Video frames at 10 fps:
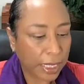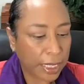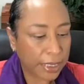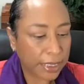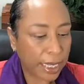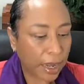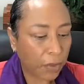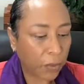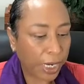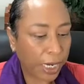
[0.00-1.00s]
is
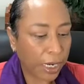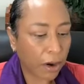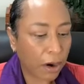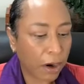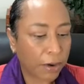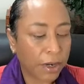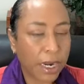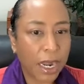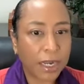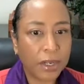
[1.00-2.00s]
that we are
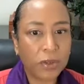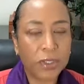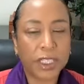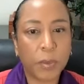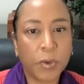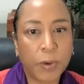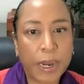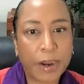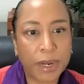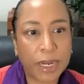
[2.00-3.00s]
not using
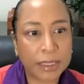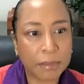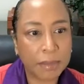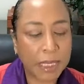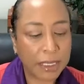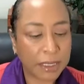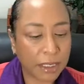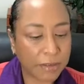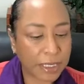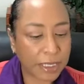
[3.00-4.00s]
prayer as a means
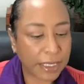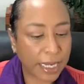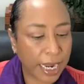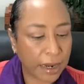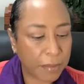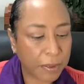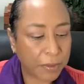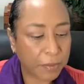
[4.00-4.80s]
of escape.